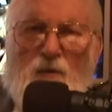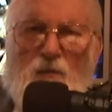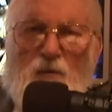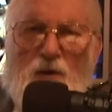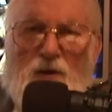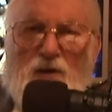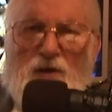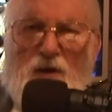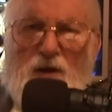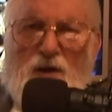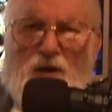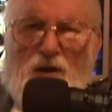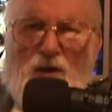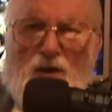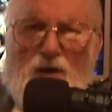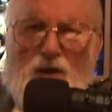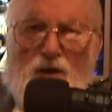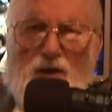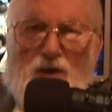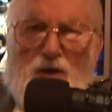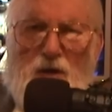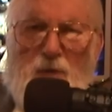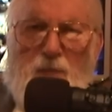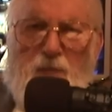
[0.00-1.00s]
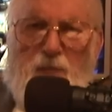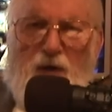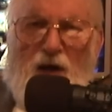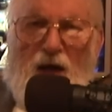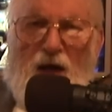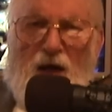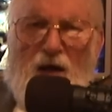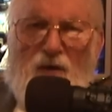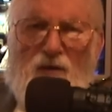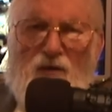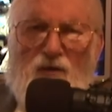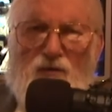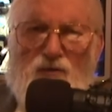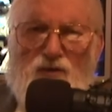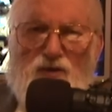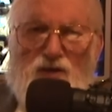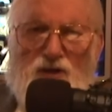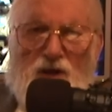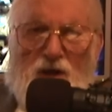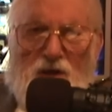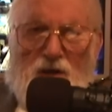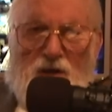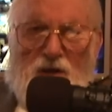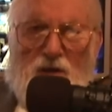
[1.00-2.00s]
what they call the
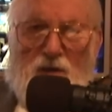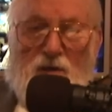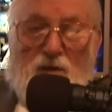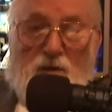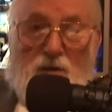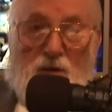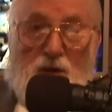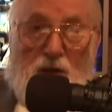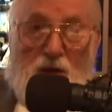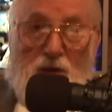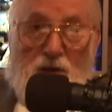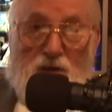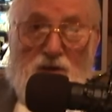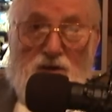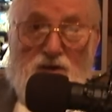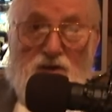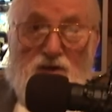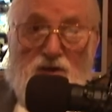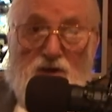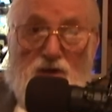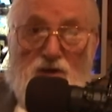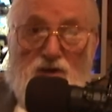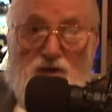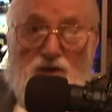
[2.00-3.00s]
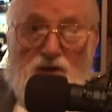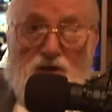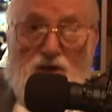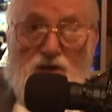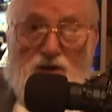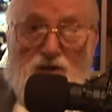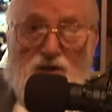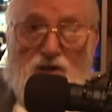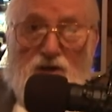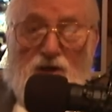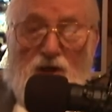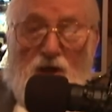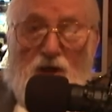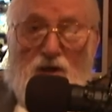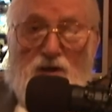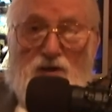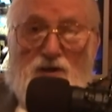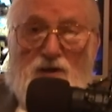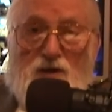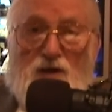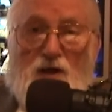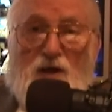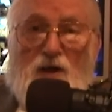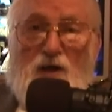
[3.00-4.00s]
pathogenic, that is
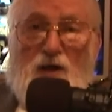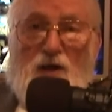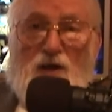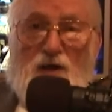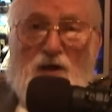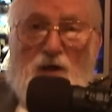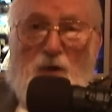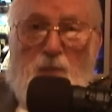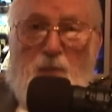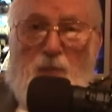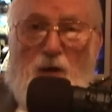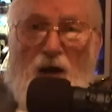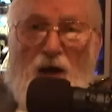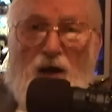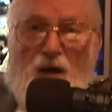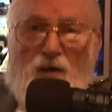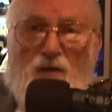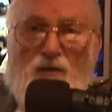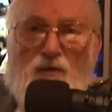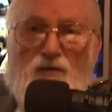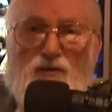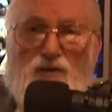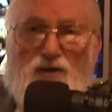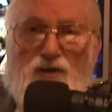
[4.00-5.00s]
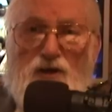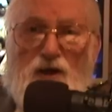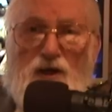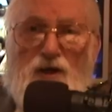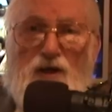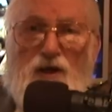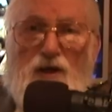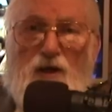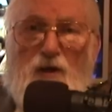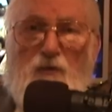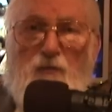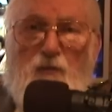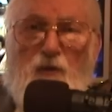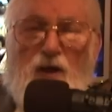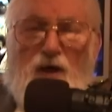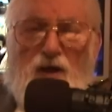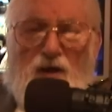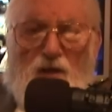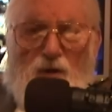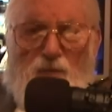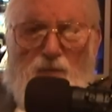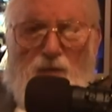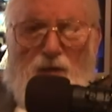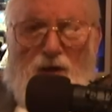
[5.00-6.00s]
disease-causing, the pathogenic
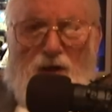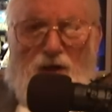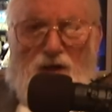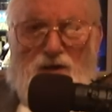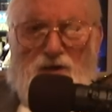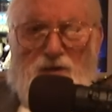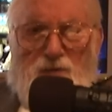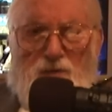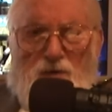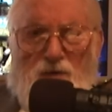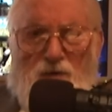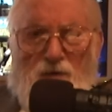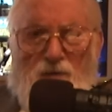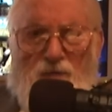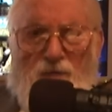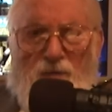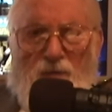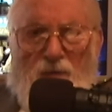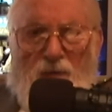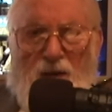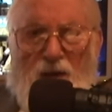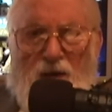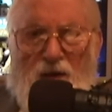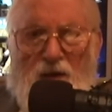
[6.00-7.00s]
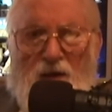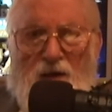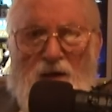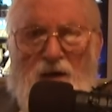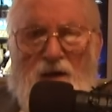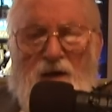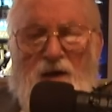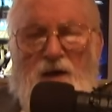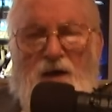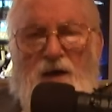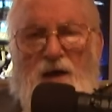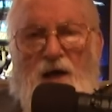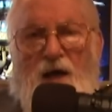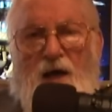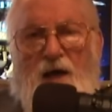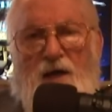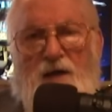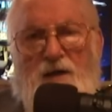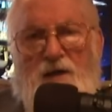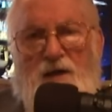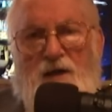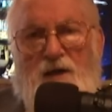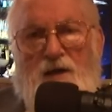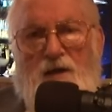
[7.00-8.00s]
mycoplasma.
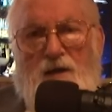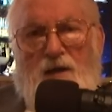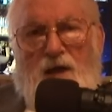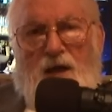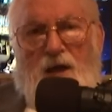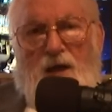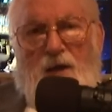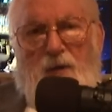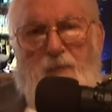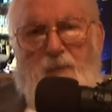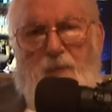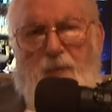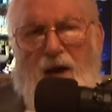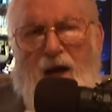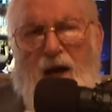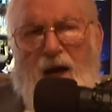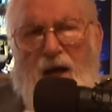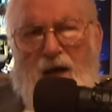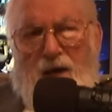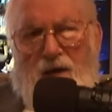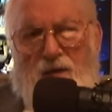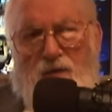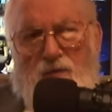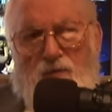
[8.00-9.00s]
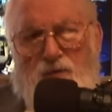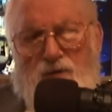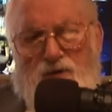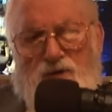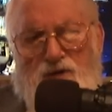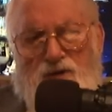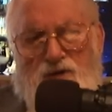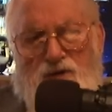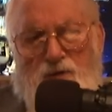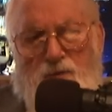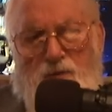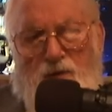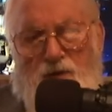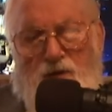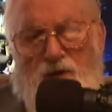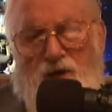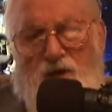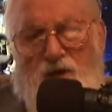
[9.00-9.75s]
And in that patent, which is about